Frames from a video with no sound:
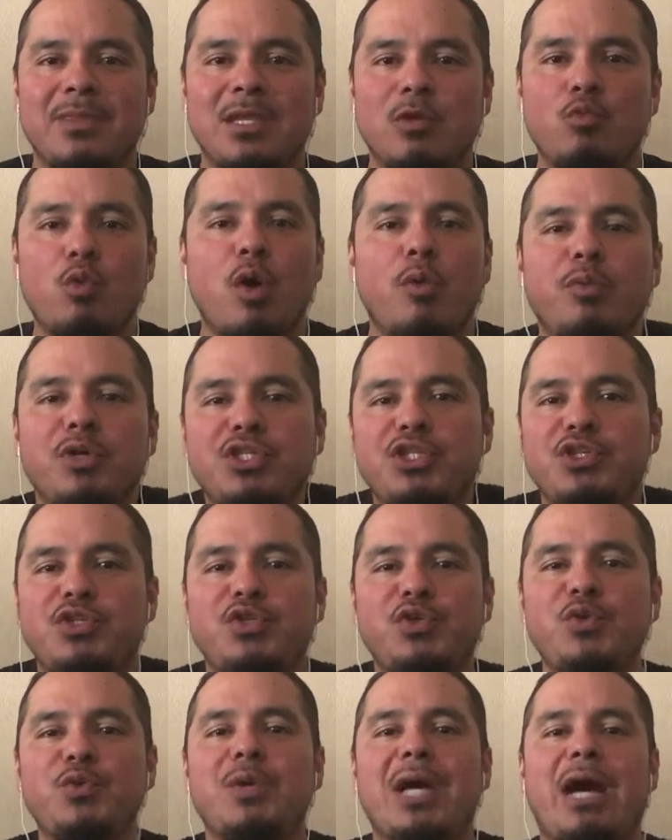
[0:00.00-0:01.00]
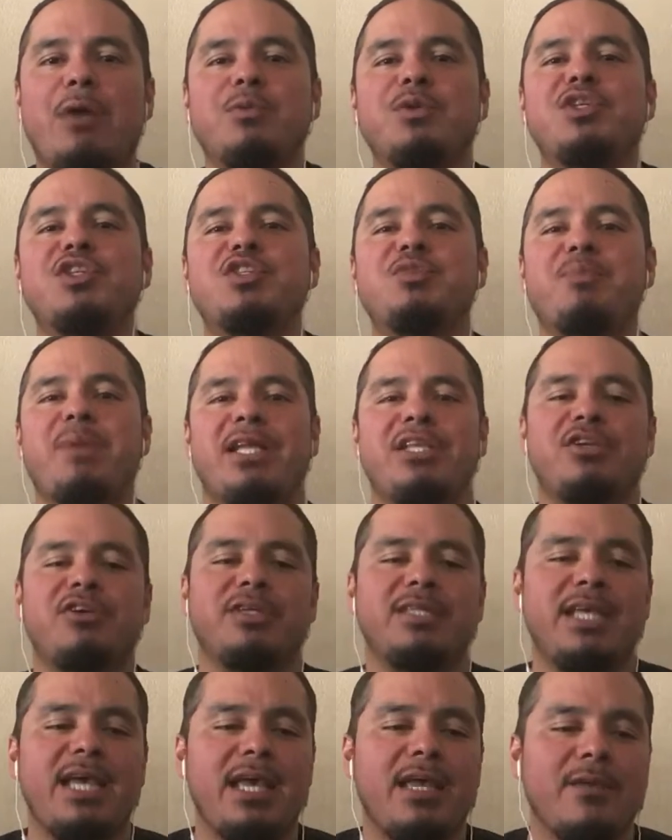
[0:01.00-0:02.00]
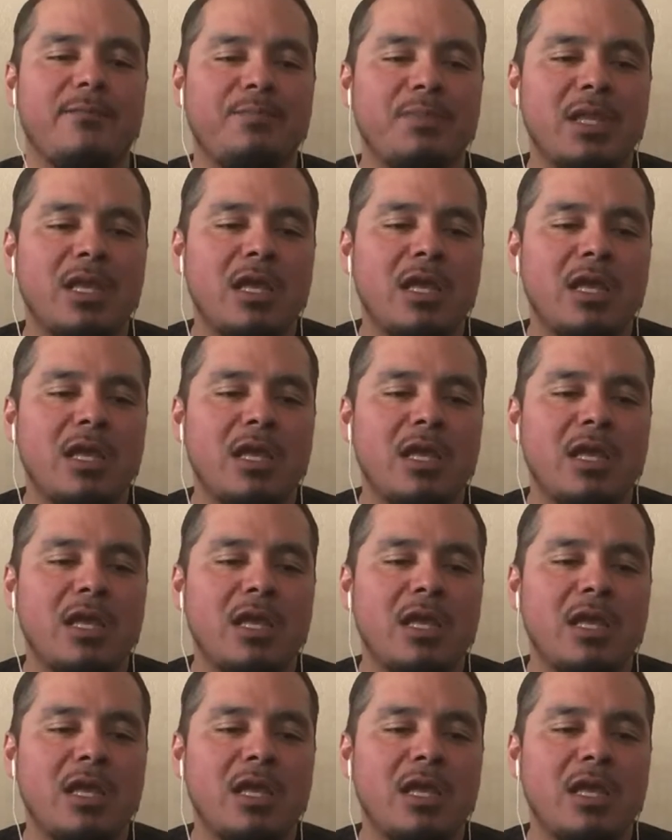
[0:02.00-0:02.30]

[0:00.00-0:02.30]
What would you do? How would you spend your day?